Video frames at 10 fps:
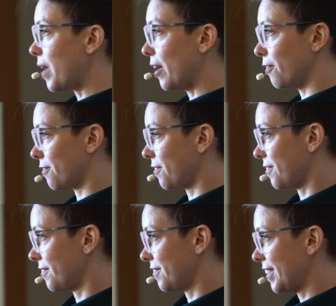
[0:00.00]
with wealth?
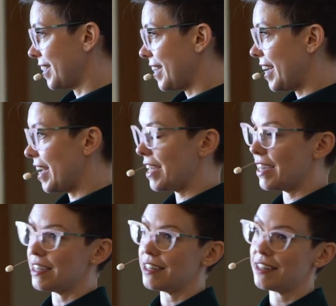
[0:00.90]

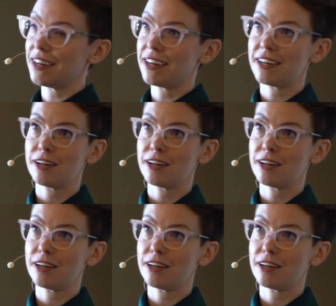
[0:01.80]
And